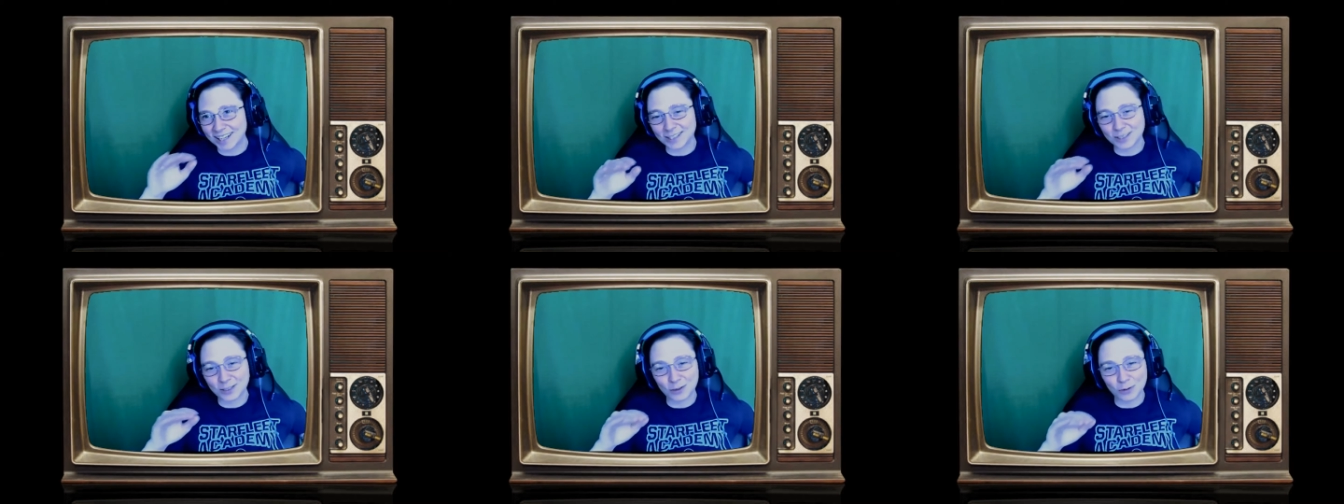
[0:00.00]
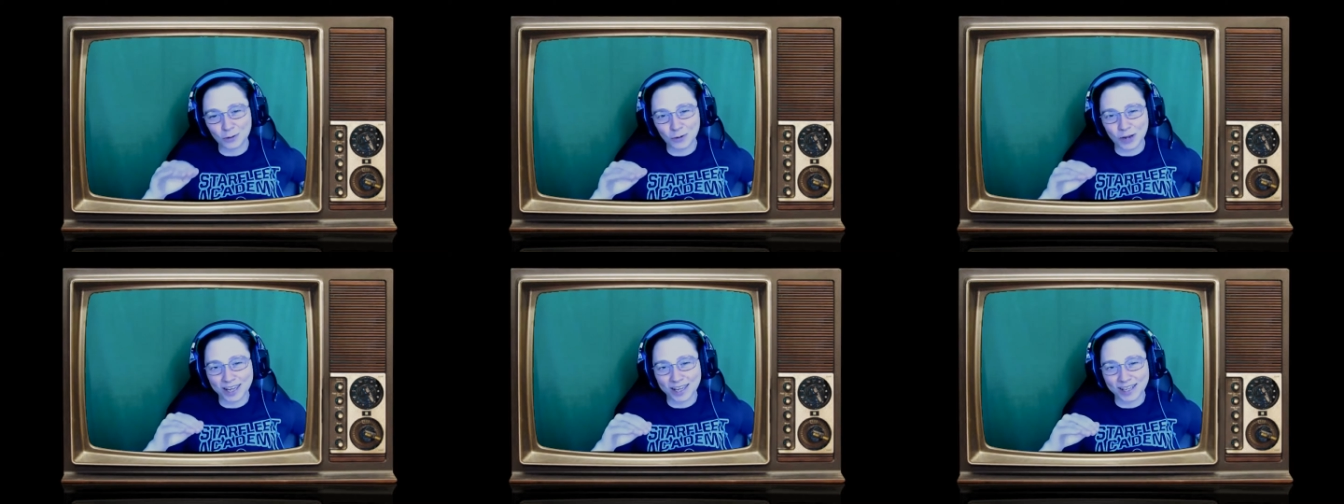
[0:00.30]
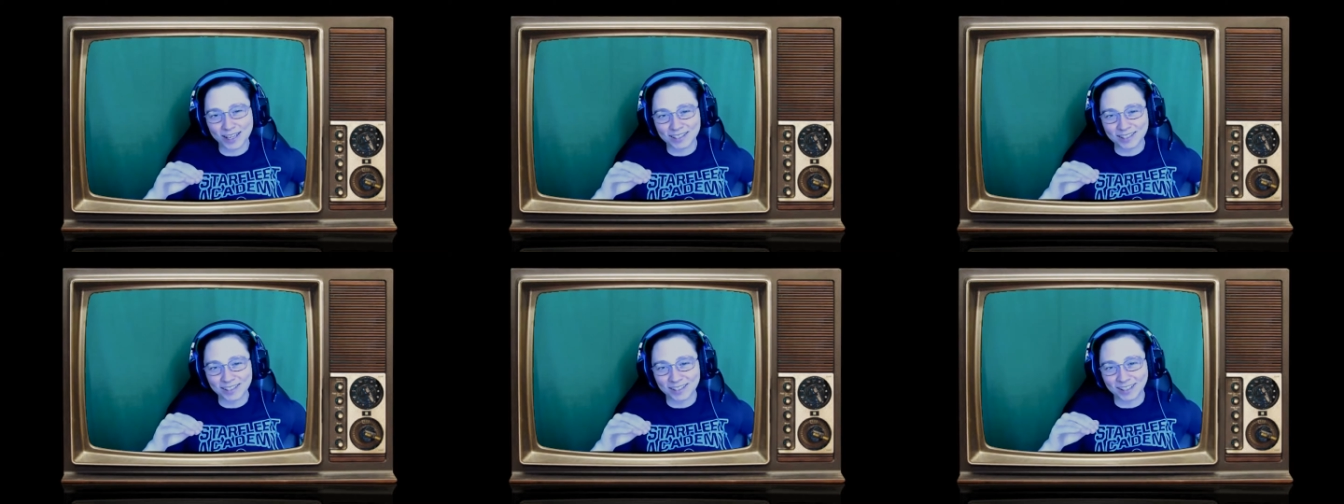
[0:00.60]
the way it
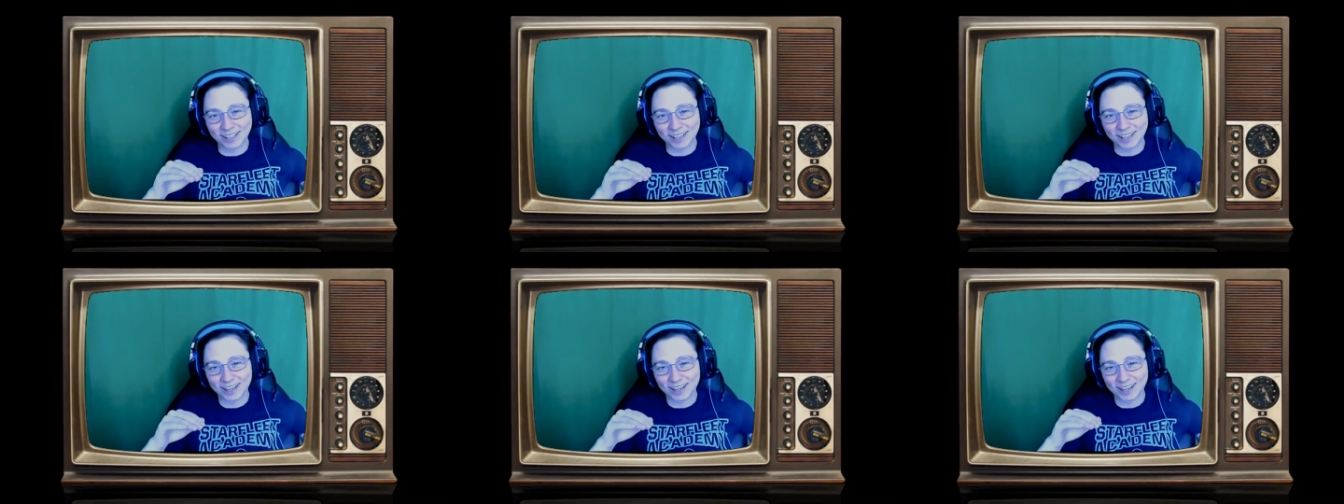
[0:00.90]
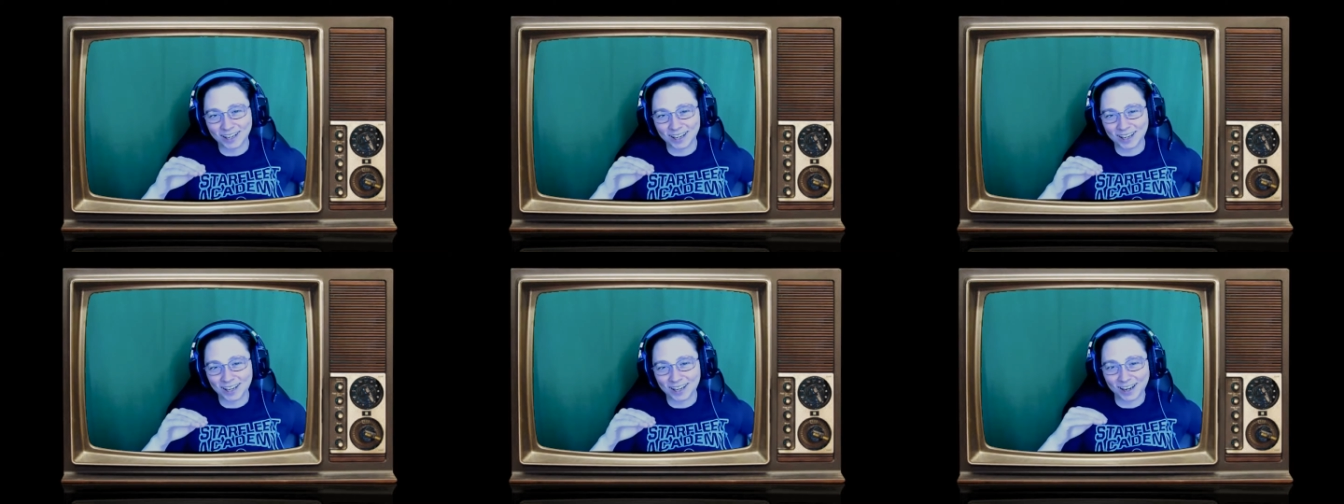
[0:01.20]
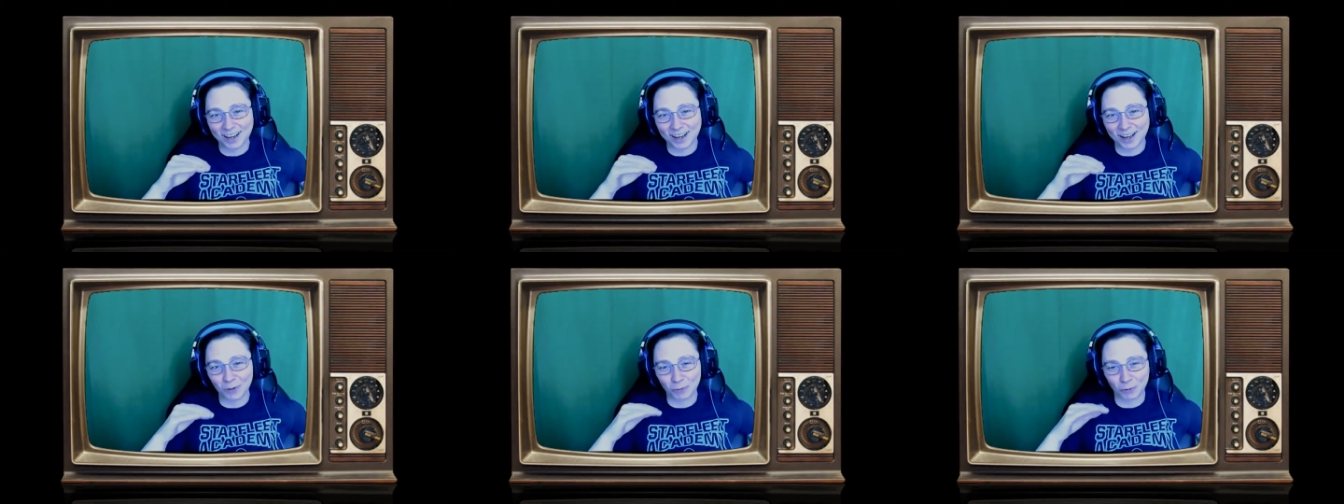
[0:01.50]
is on
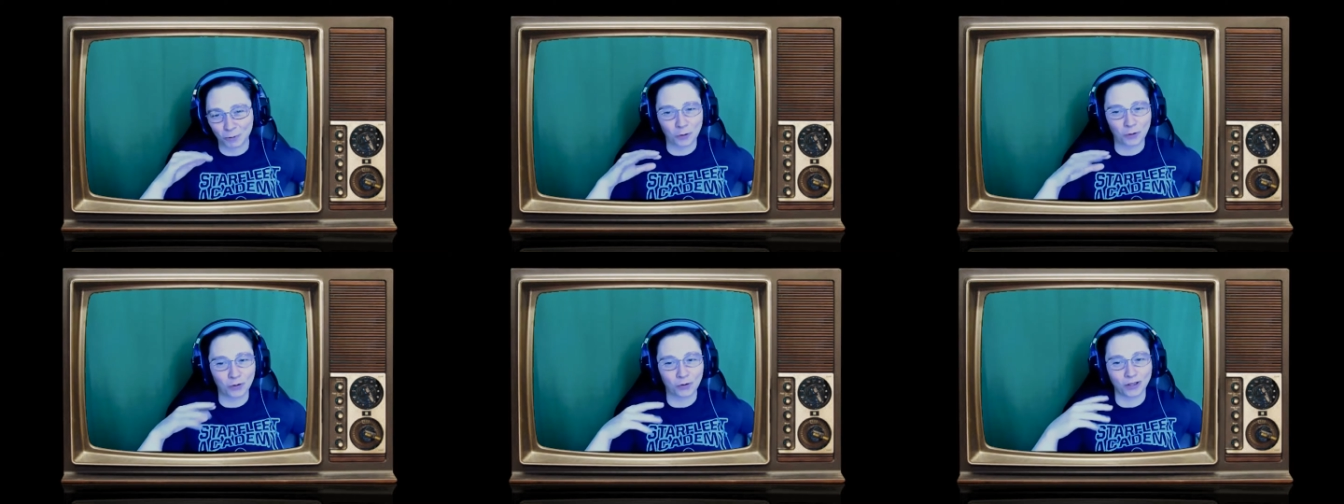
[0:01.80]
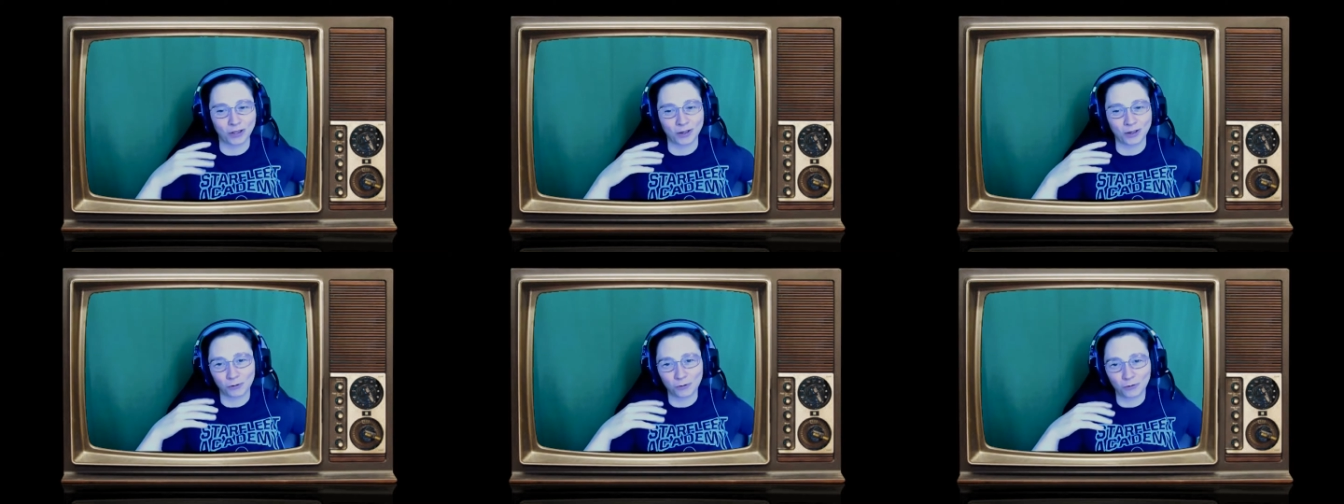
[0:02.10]
role, like,